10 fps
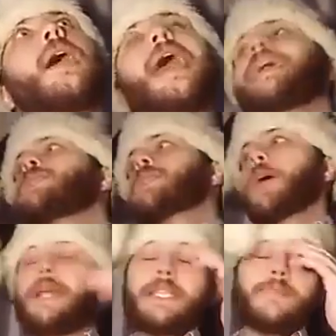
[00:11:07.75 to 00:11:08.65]
8.
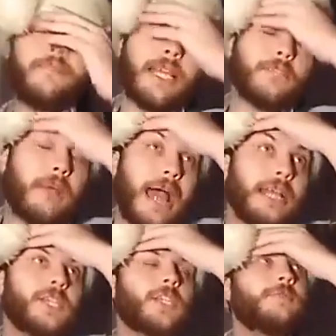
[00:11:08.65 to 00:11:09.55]
So he's
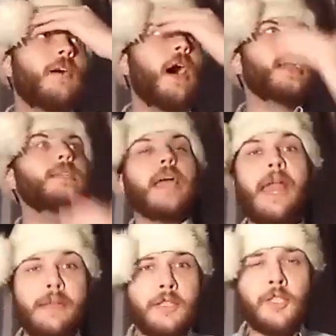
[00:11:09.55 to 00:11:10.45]
managed to find
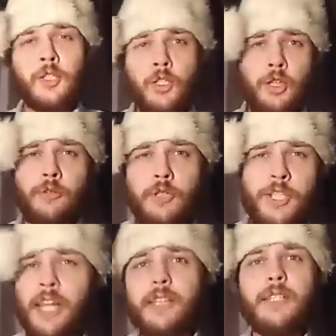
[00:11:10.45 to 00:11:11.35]
8
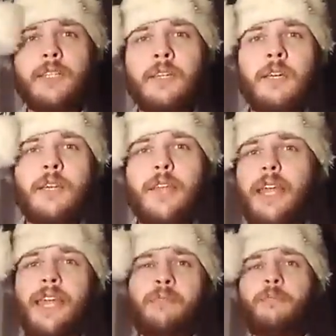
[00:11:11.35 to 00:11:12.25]
stooges that
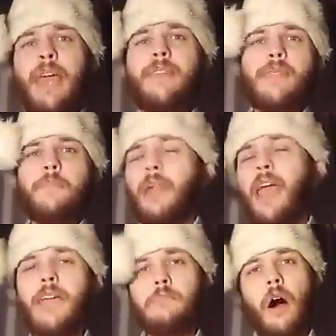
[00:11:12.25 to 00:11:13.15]
he can pin the
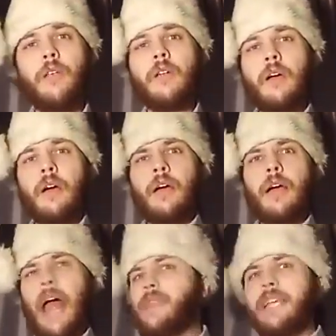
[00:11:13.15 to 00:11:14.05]
blame on.
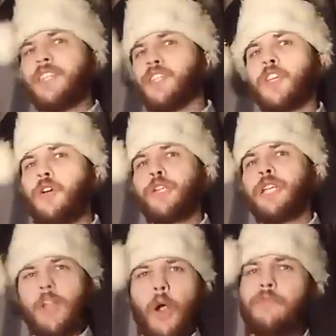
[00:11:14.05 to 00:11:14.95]
And these
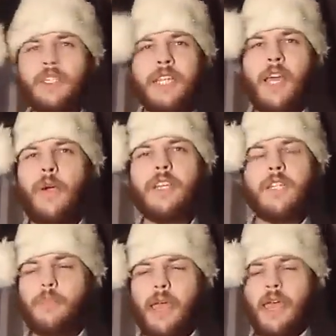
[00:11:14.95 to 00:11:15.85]
stooges are obviously going
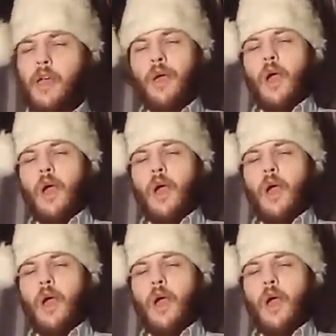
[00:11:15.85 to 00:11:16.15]
to be